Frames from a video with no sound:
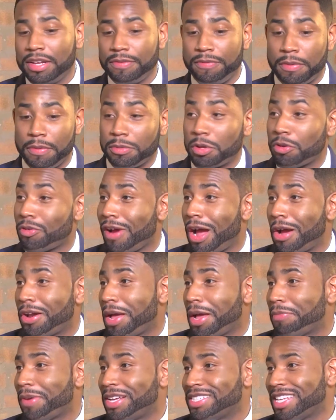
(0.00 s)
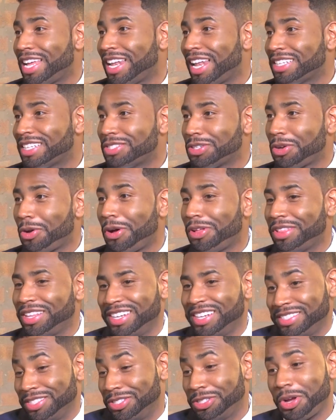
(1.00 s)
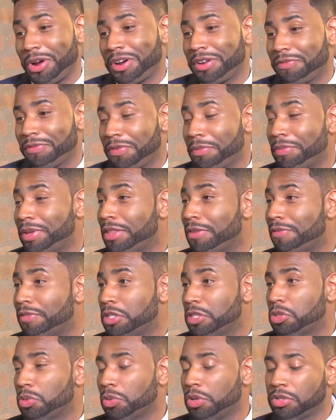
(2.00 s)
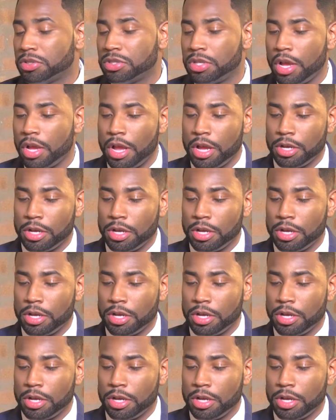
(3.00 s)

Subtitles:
from the ground up, as I like to call it, and starting from individuals.